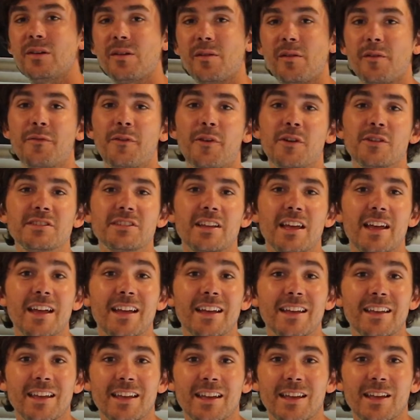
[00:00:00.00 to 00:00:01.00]
We have a first
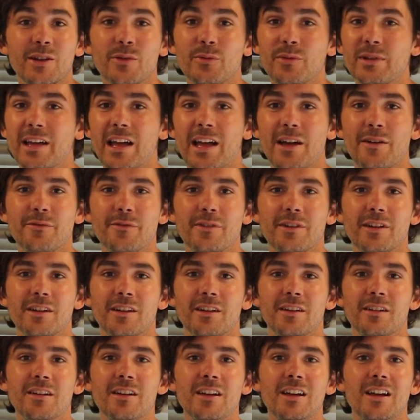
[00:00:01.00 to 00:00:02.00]
aid kit, we have
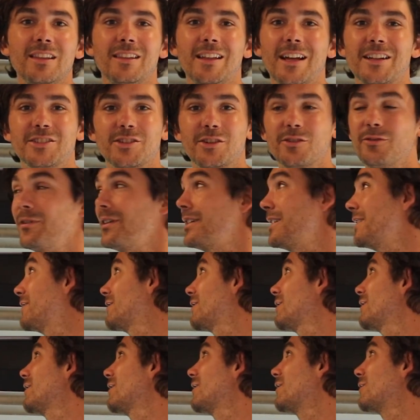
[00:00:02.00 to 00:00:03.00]
electric
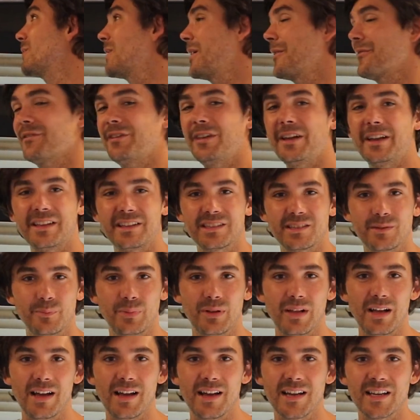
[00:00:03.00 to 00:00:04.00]
razors, we have cleaning
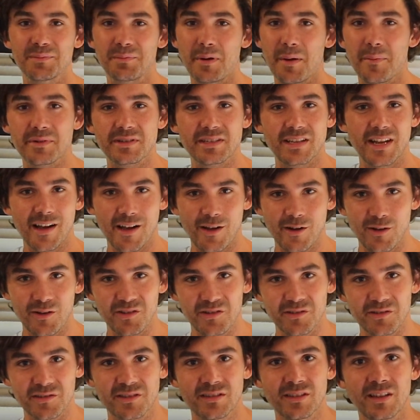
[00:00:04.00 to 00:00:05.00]
supplies, paper
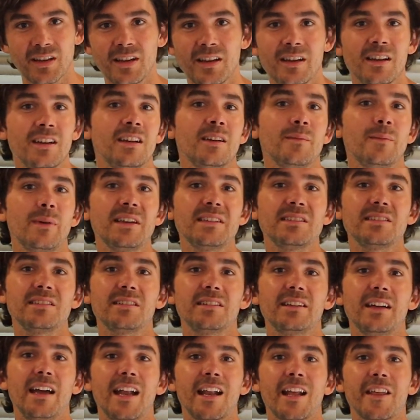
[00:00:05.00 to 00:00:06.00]
towels,
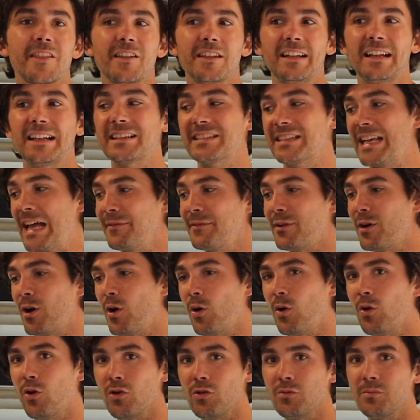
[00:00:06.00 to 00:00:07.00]
basically anything that doesn't have a
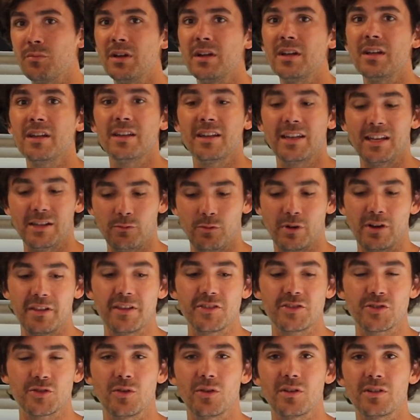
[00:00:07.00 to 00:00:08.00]
home in one of the
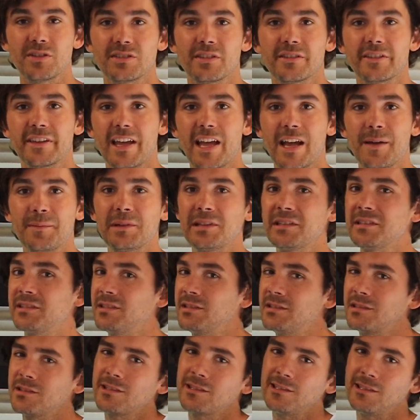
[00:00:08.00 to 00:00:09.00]
drawers or
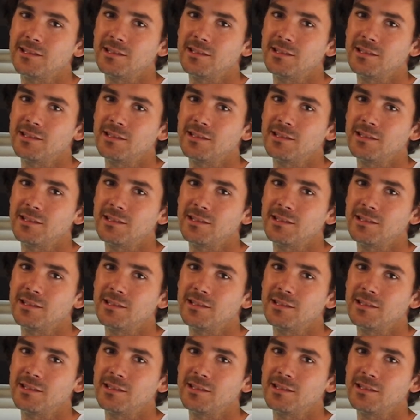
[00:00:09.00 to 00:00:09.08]
cabinets